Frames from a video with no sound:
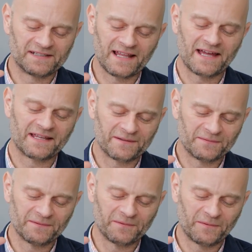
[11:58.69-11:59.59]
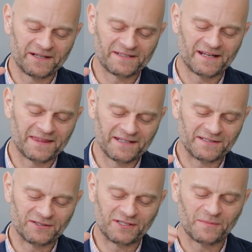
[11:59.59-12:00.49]
like what I said, I think,
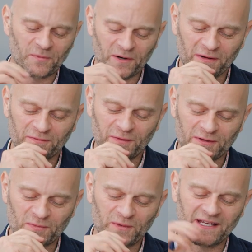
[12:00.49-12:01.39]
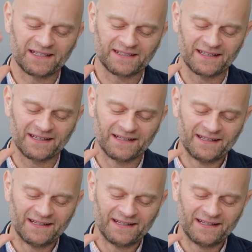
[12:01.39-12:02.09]
to Chip in the first weeks, that